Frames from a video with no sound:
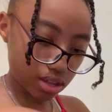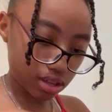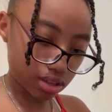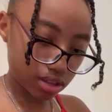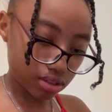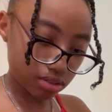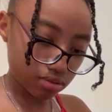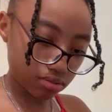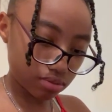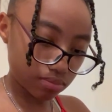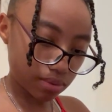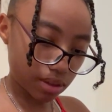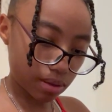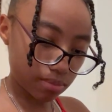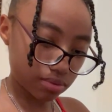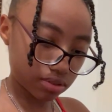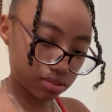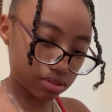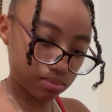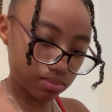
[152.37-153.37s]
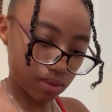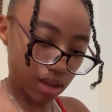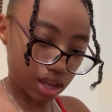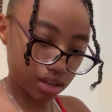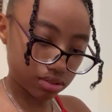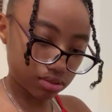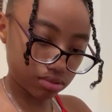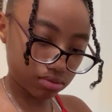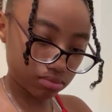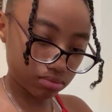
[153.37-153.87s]
in, you'll be able to
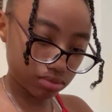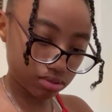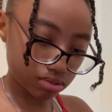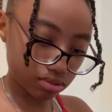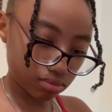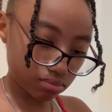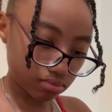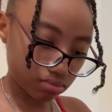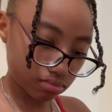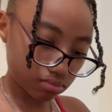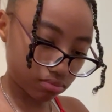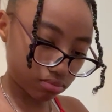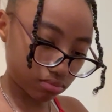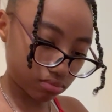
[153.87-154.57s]
smash them or something.